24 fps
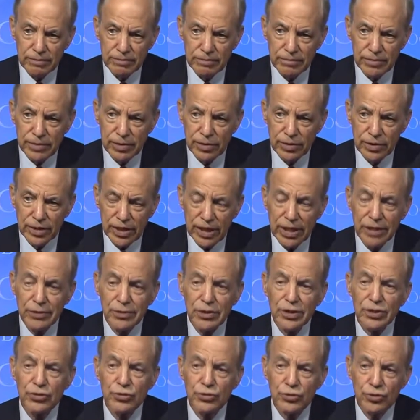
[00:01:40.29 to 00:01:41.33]
the
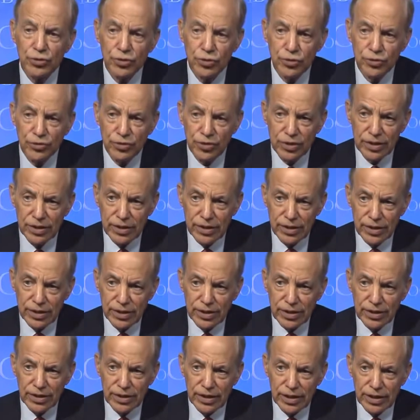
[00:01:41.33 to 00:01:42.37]
caricatures
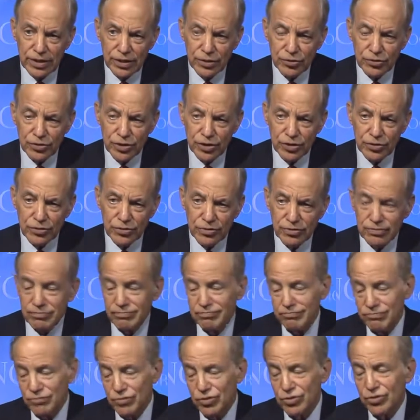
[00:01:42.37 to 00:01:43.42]
that exist
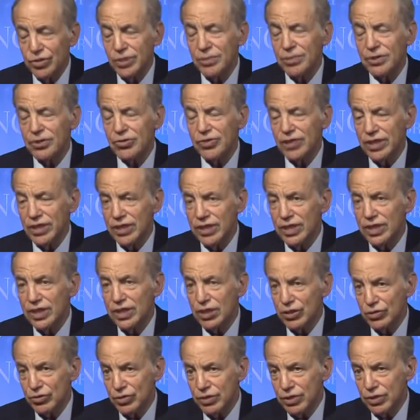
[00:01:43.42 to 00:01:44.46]
to some extent in
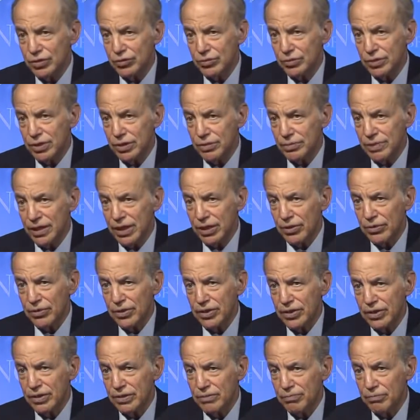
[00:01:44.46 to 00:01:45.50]
each country about
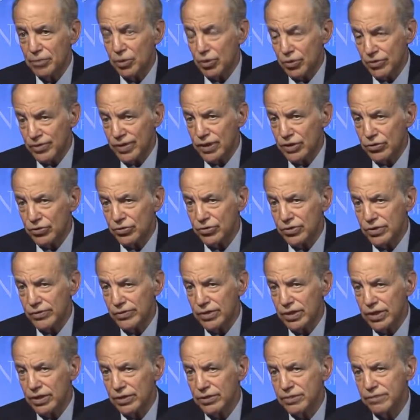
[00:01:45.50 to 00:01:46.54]
the motivations of
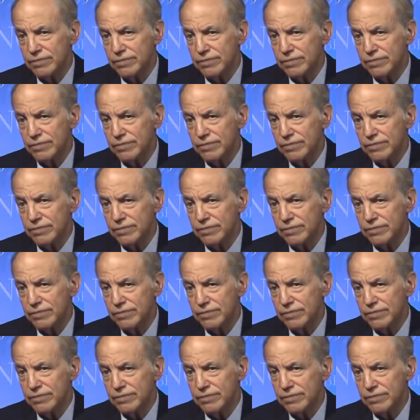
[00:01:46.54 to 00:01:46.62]
the other.